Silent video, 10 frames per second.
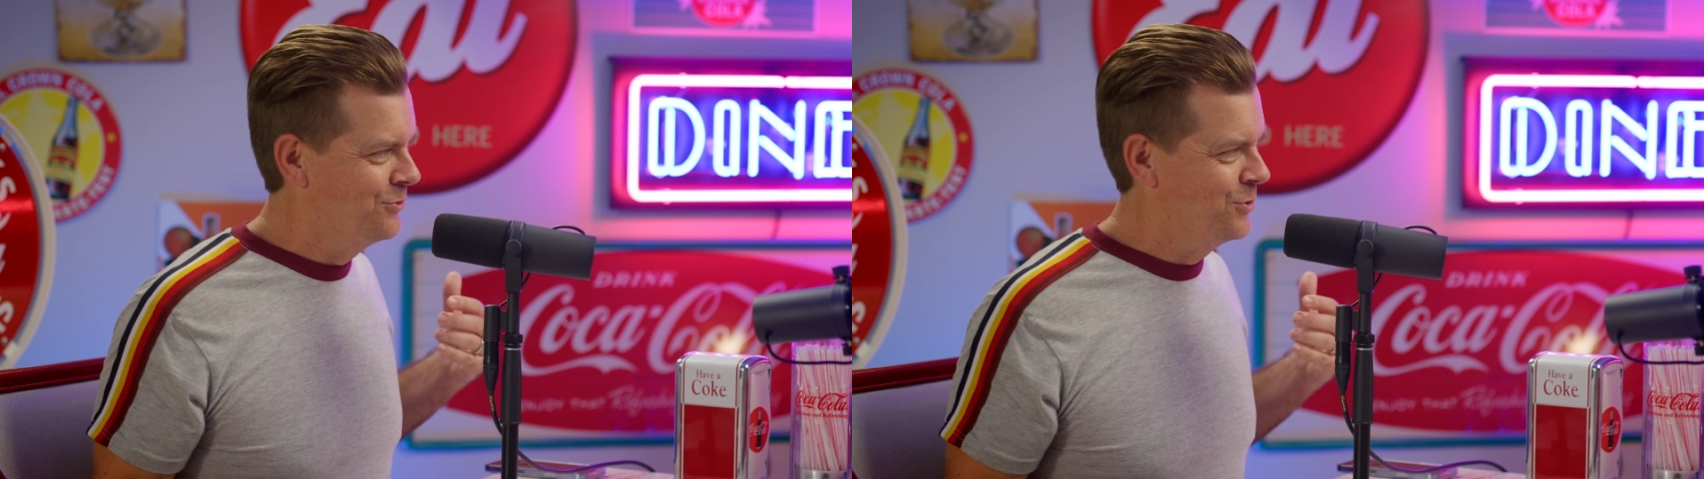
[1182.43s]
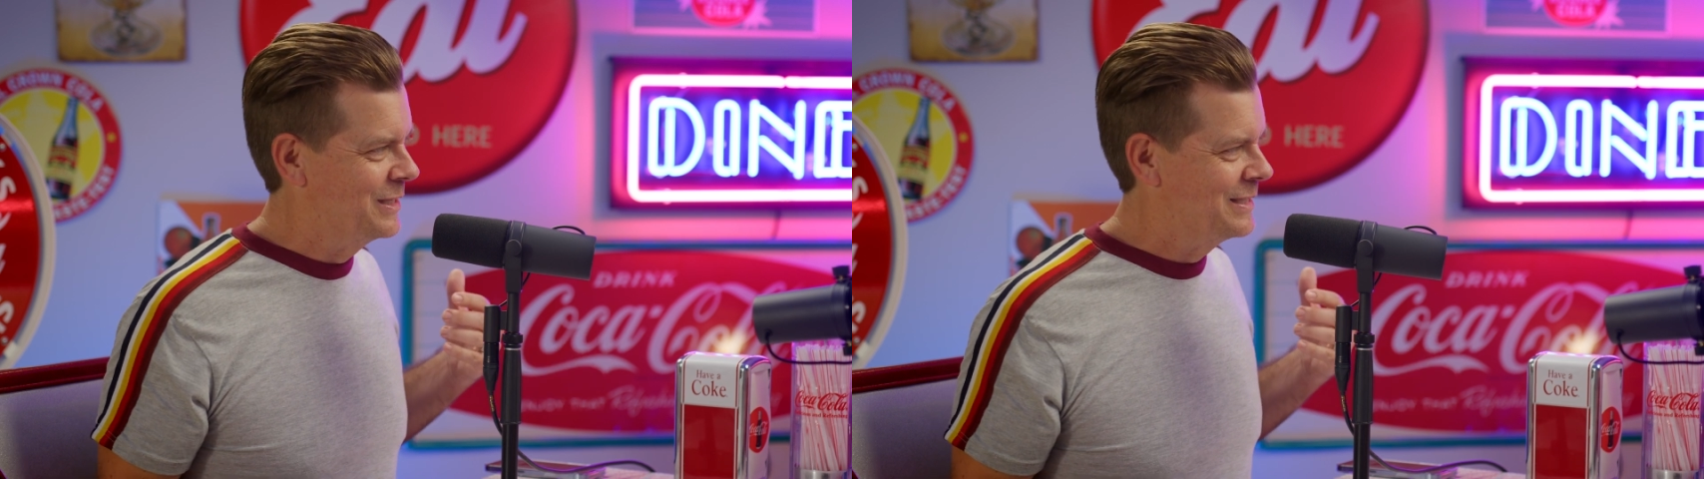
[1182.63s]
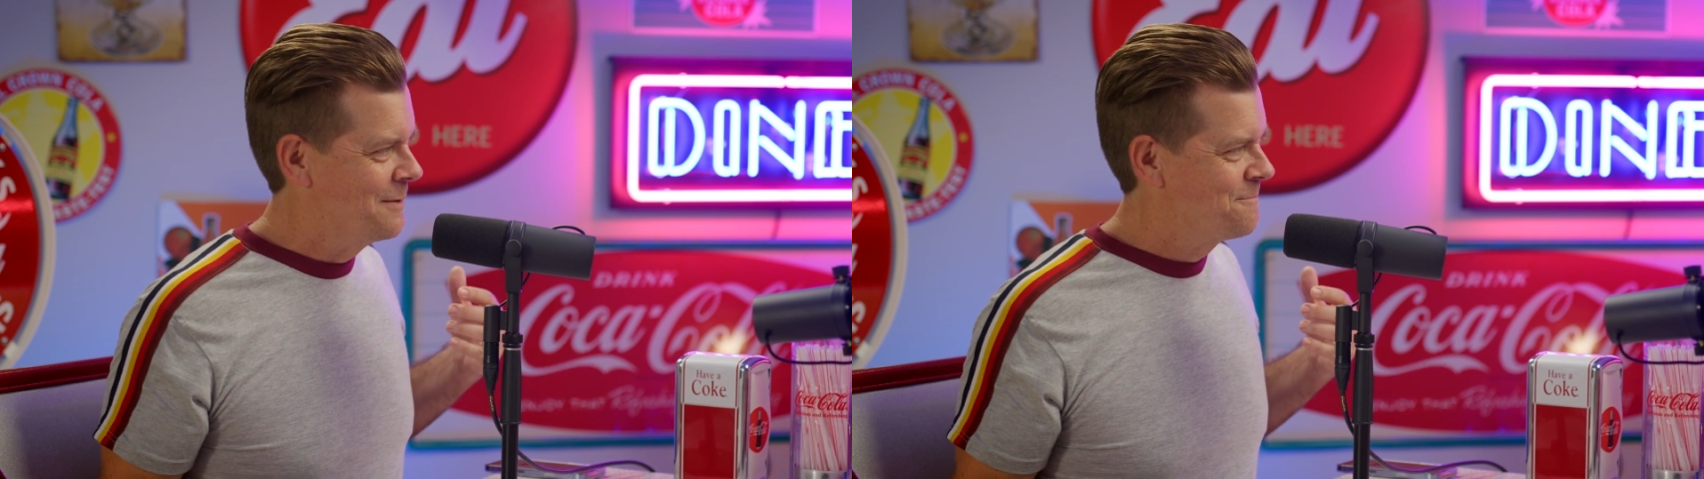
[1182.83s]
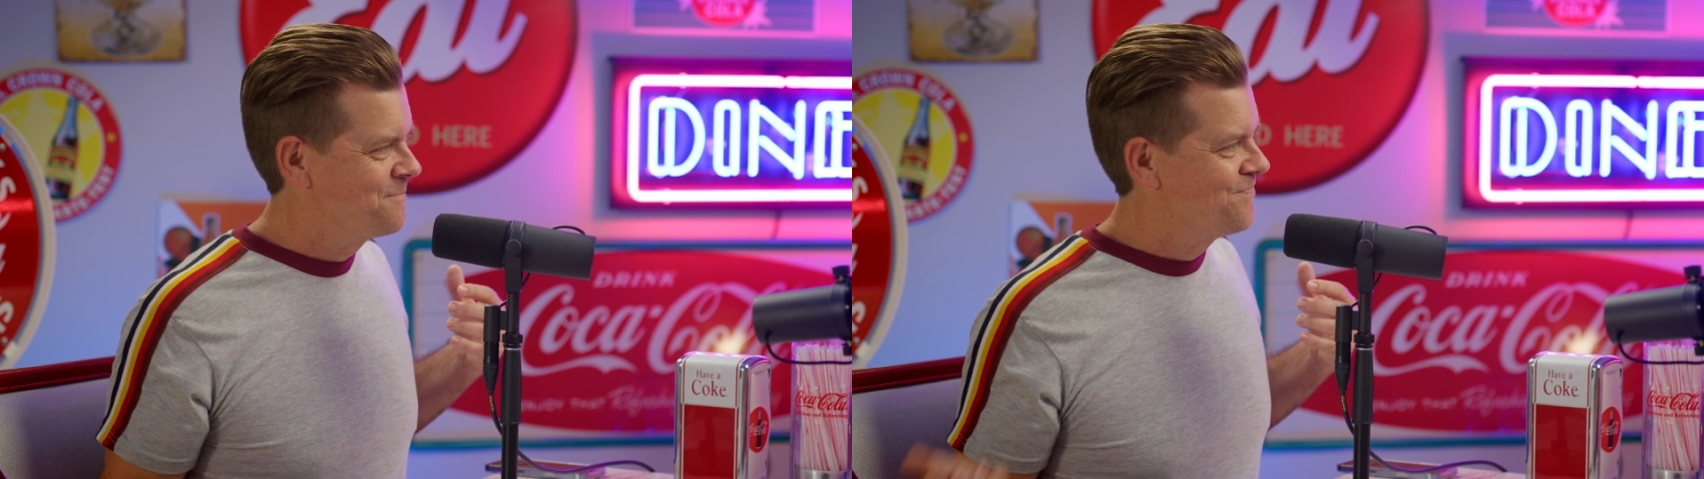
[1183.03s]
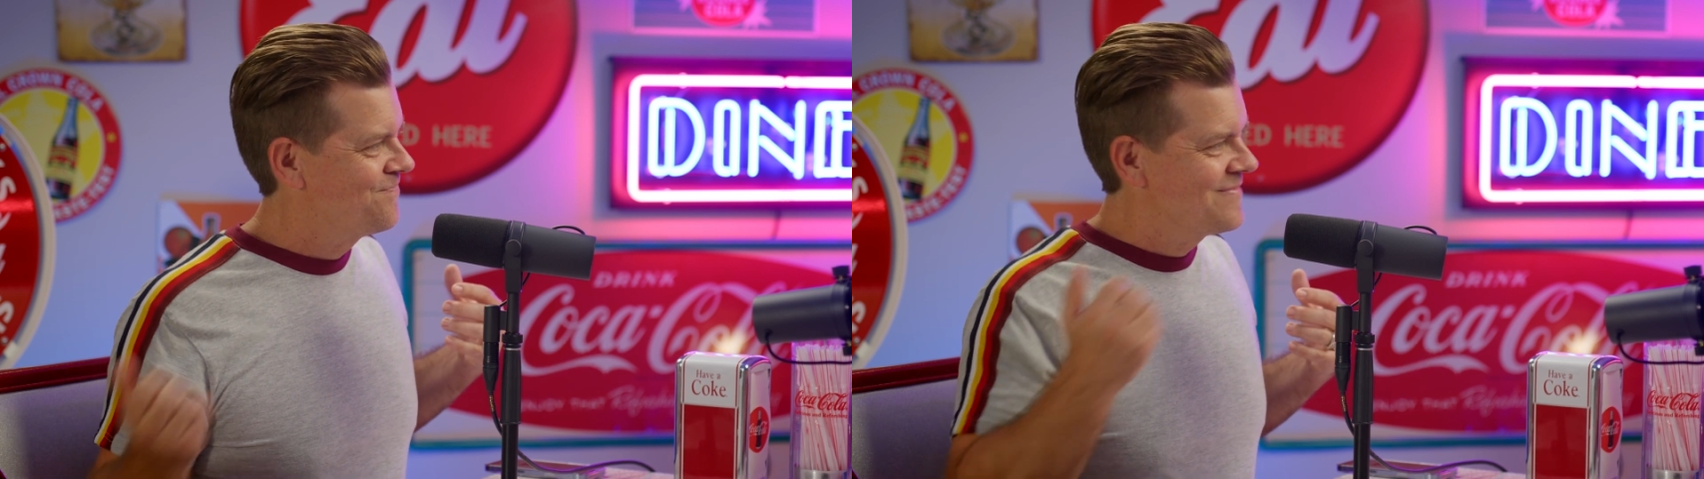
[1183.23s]
voice?
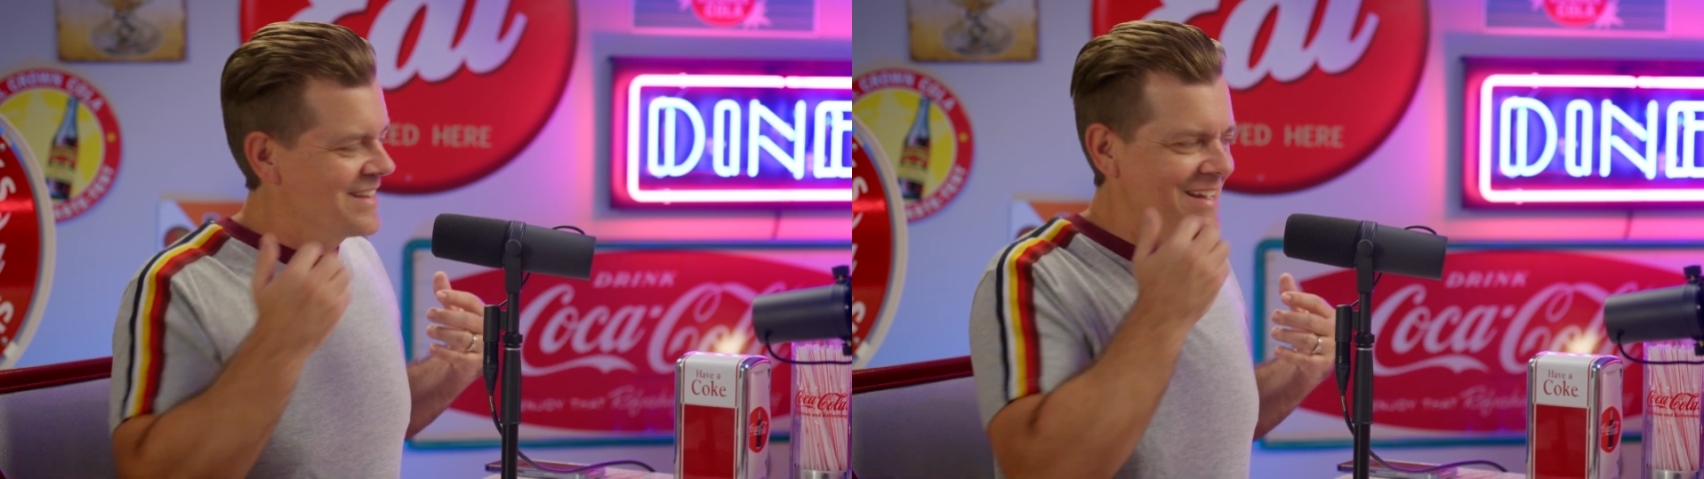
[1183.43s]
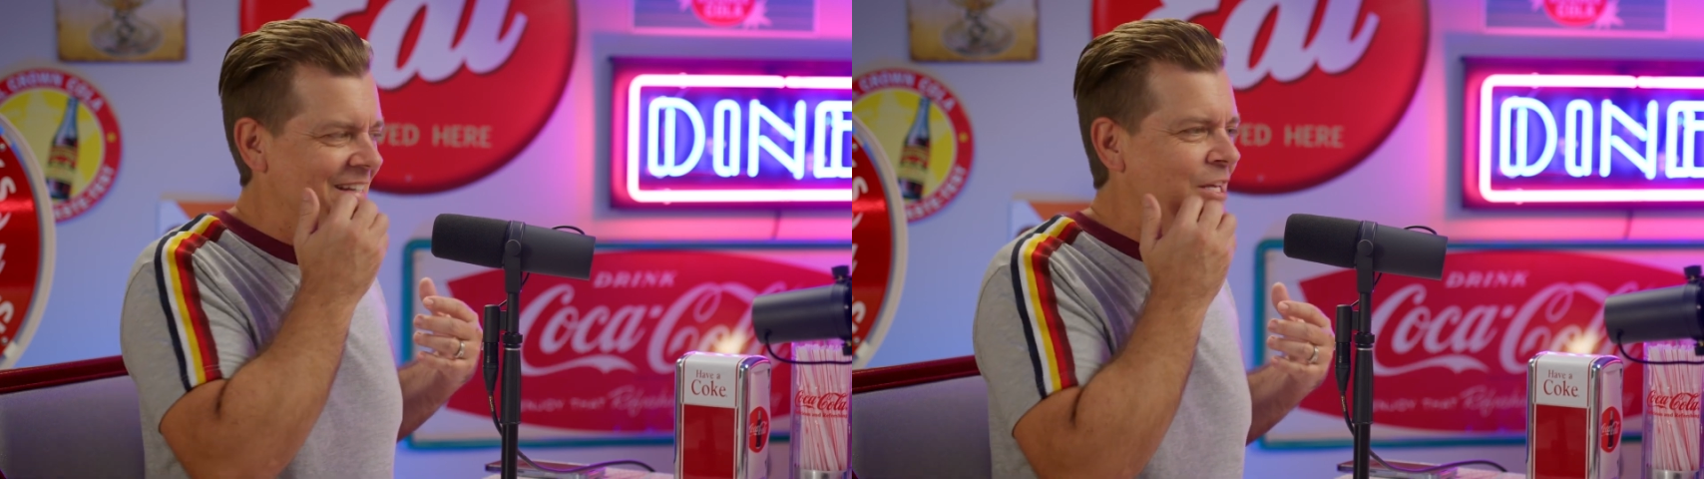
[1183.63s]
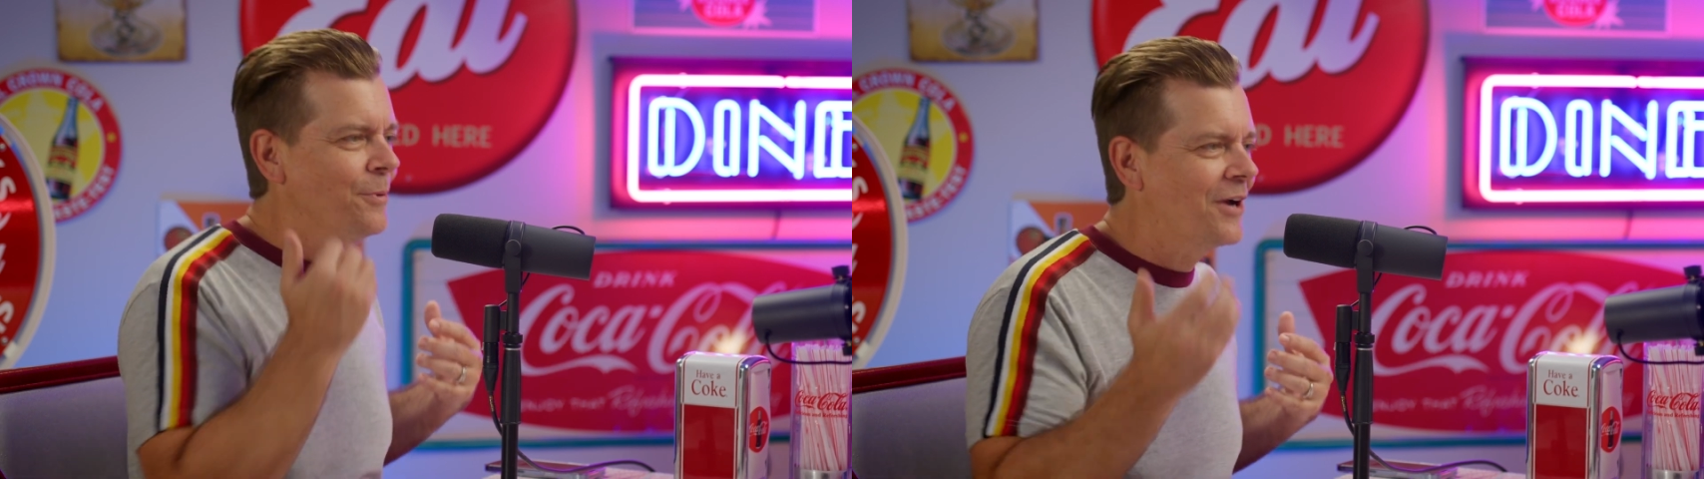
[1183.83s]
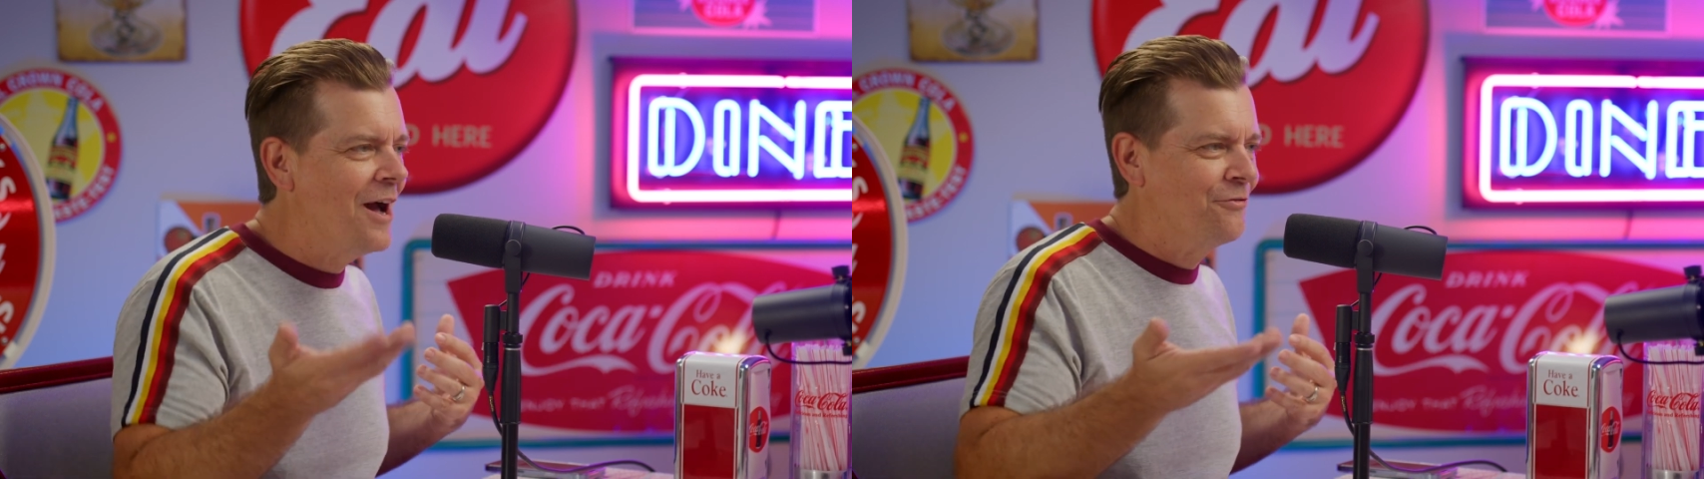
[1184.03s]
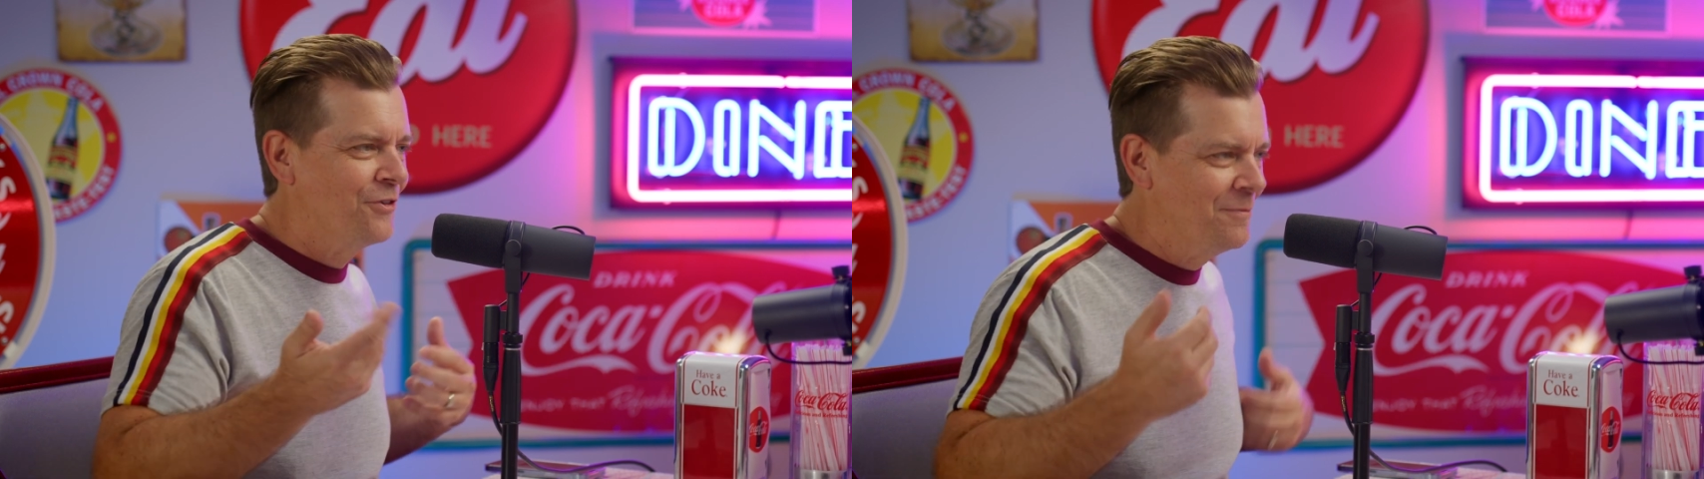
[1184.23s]
Gilbert
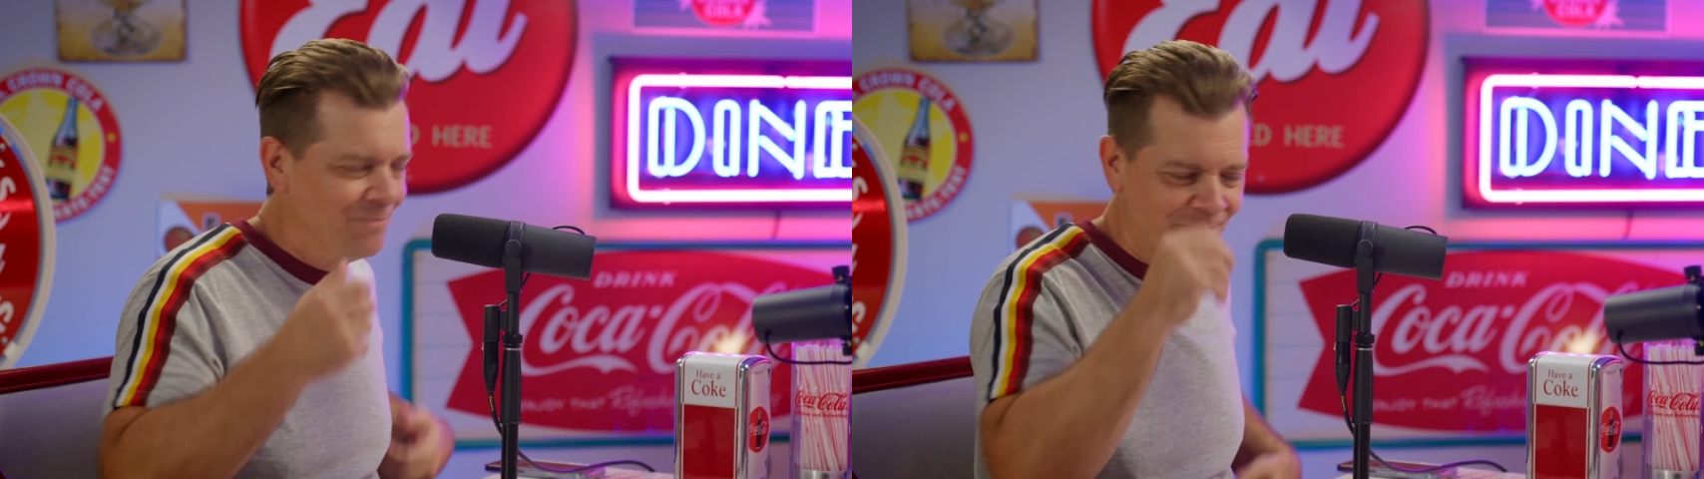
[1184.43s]
Gottfried.